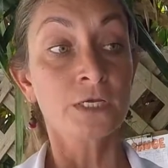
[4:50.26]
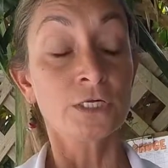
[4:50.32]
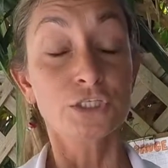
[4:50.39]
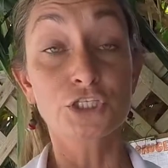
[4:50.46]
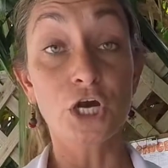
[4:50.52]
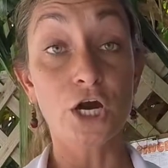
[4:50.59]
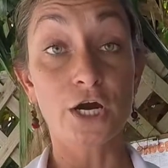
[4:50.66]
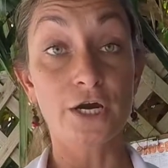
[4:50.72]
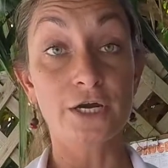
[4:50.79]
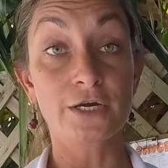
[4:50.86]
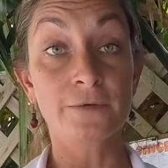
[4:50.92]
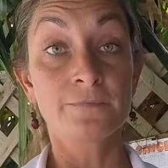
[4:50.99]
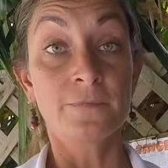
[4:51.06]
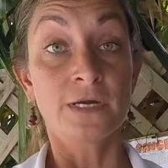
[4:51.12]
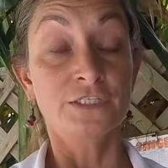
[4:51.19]
jar,
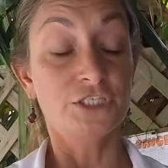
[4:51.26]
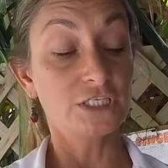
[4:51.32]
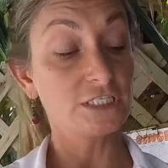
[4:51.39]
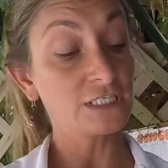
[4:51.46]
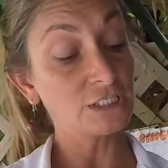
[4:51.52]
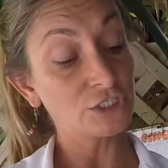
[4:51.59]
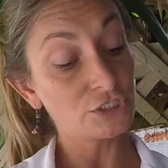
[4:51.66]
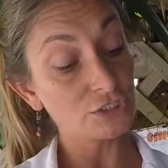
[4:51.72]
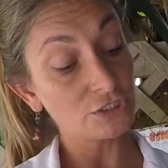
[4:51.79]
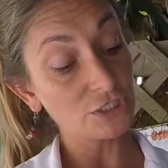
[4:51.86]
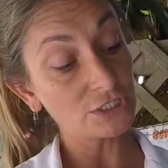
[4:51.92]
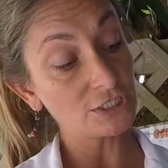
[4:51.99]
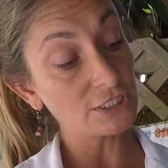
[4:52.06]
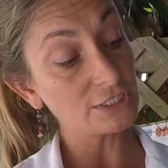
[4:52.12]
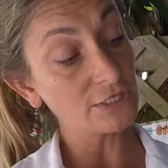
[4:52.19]
just
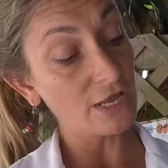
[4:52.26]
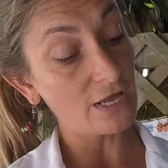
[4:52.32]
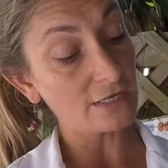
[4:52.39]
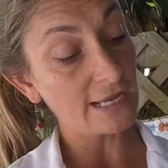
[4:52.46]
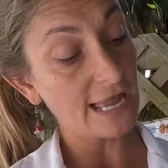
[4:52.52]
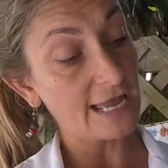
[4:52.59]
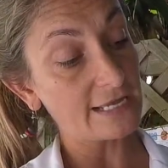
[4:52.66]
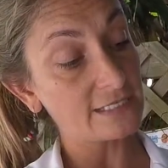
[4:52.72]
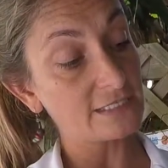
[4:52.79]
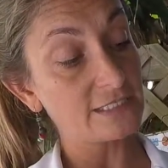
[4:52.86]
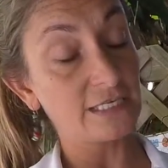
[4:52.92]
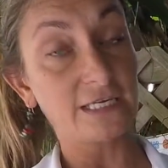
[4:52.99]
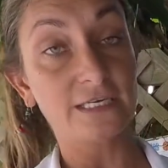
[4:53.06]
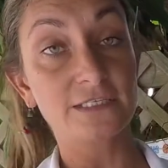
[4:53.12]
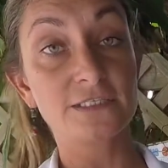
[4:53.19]
as long as
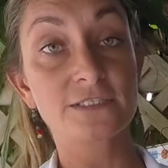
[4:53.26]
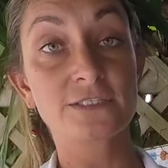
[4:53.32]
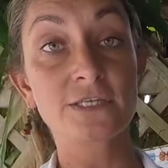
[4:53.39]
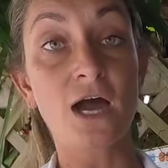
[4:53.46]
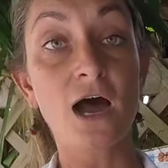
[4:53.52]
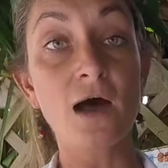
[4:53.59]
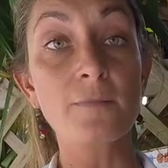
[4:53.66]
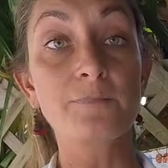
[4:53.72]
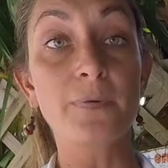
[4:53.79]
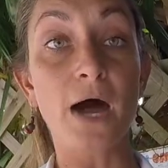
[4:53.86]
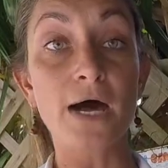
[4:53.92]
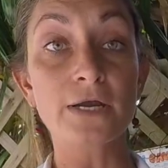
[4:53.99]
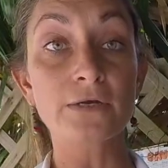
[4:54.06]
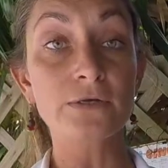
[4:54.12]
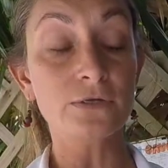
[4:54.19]
the top
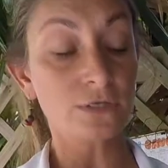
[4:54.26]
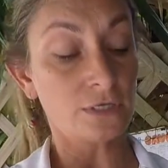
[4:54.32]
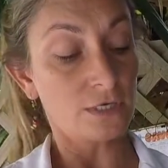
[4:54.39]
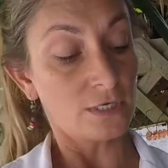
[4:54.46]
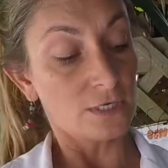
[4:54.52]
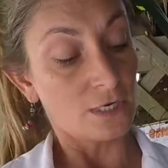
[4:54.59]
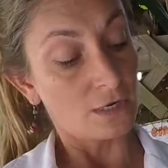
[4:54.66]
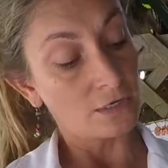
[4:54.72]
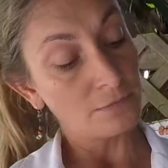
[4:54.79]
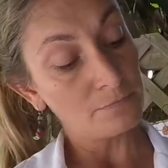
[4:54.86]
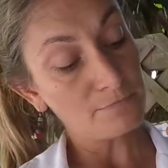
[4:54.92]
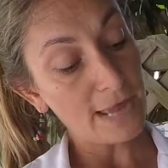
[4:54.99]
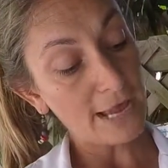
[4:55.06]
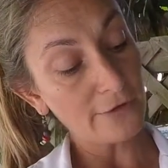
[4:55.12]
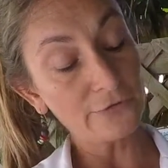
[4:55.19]
bottle
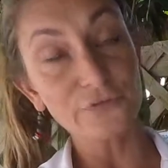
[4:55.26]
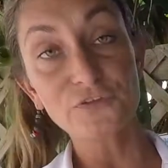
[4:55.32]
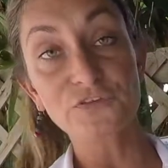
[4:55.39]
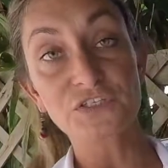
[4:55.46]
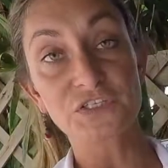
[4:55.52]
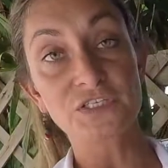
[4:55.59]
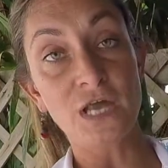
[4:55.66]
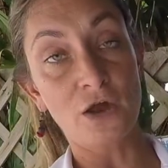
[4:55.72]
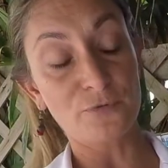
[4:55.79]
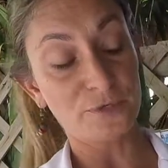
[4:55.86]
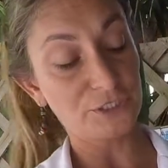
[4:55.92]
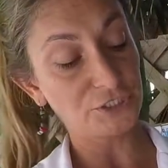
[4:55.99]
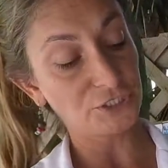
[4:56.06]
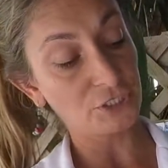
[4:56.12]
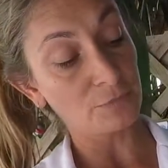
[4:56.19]
mouth does not
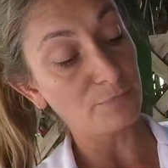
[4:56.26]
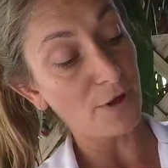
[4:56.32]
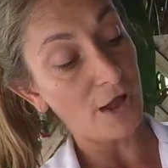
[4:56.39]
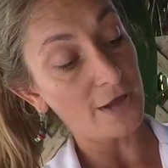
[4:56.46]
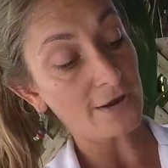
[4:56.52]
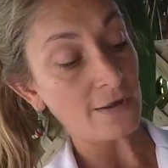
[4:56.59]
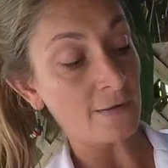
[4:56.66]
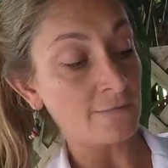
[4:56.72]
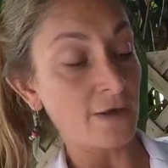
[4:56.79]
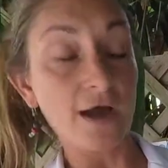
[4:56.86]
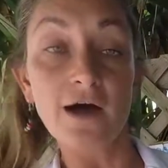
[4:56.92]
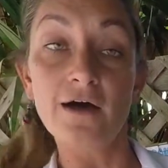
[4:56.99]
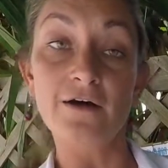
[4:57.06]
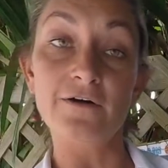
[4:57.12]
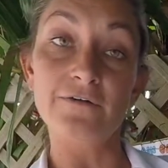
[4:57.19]
reach the bottom
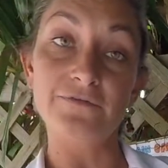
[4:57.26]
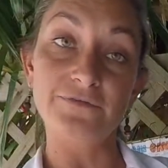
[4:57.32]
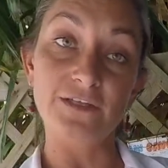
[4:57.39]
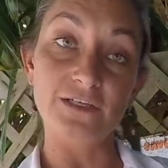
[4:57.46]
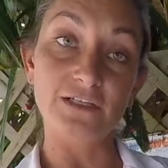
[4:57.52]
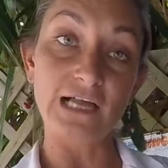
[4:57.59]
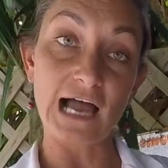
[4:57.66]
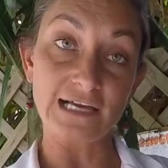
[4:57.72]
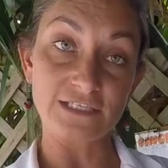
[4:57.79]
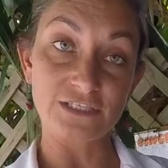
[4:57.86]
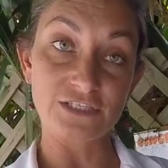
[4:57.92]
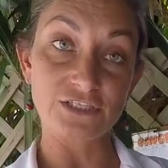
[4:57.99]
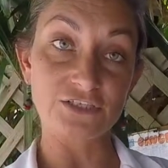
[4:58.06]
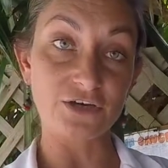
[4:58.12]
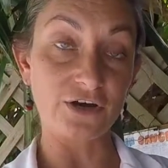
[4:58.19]
of the
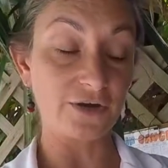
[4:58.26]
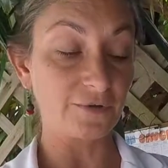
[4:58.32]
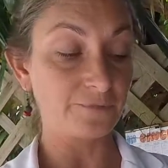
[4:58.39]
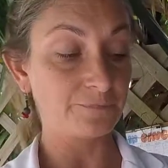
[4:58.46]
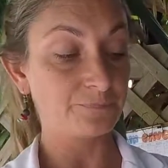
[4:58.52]
glass jar.